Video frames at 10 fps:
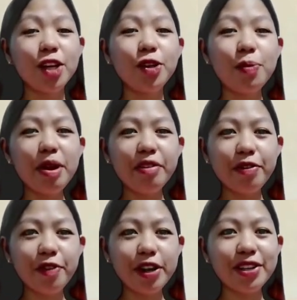you may
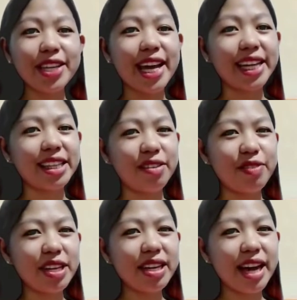refer to the
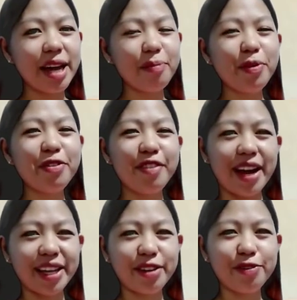activity guide
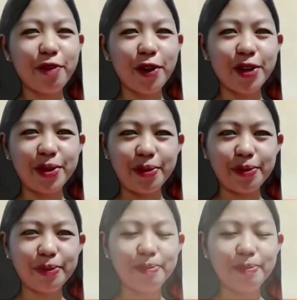provided for you.